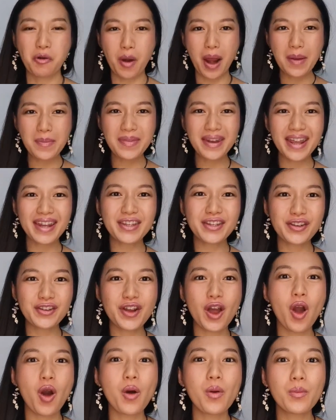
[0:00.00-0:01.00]
1 minute to
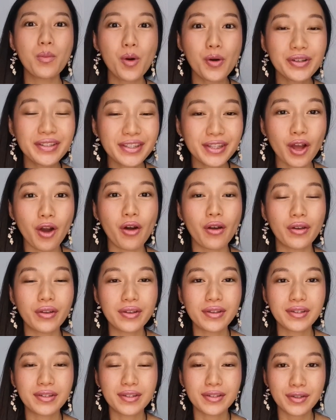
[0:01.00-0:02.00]
know moonstone
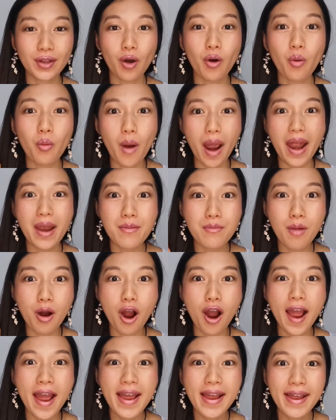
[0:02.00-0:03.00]
so one
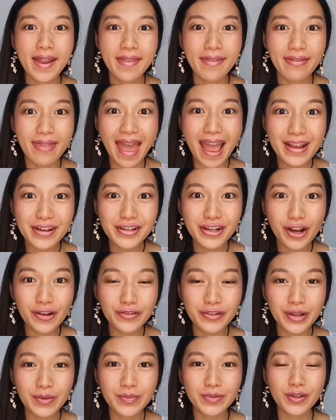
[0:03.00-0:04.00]
more natural
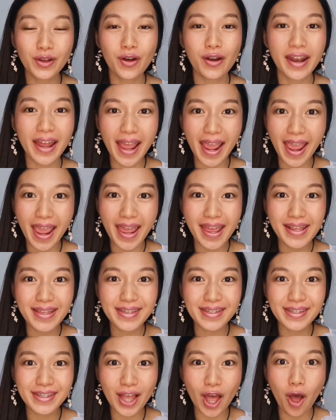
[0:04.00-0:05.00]
gemstone is
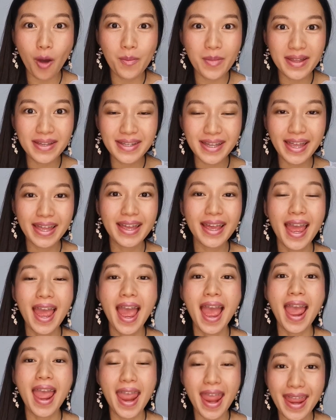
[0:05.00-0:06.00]
so amazing
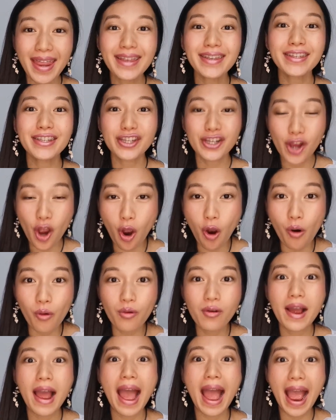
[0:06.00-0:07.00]
it show
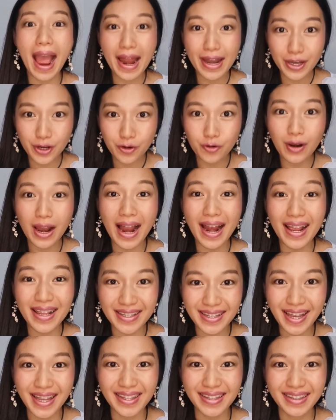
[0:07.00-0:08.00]

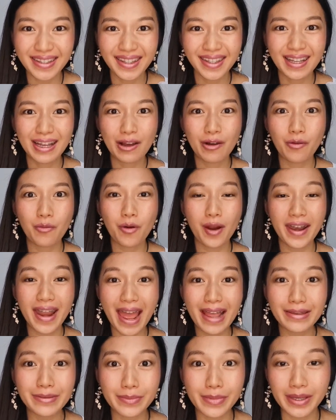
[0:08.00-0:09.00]
adolescent what
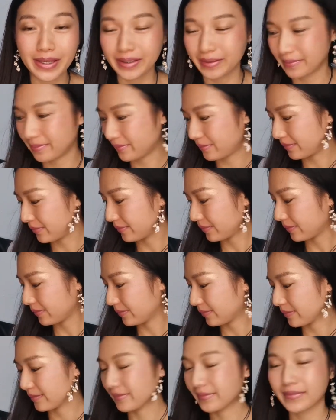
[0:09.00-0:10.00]
that mean
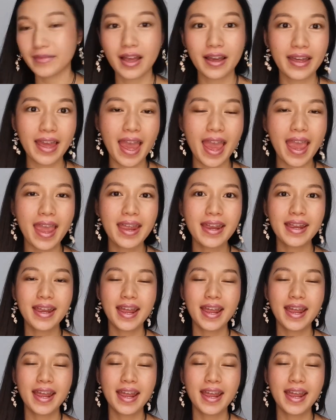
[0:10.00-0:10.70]
okay